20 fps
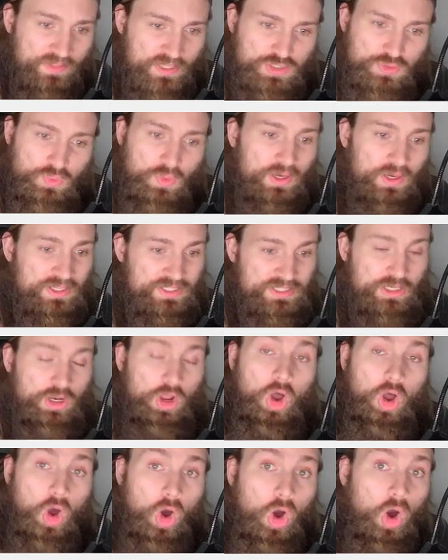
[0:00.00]
this one is an
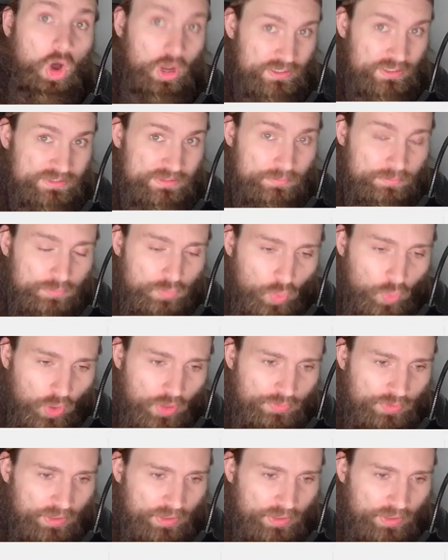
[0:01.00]
awesome one right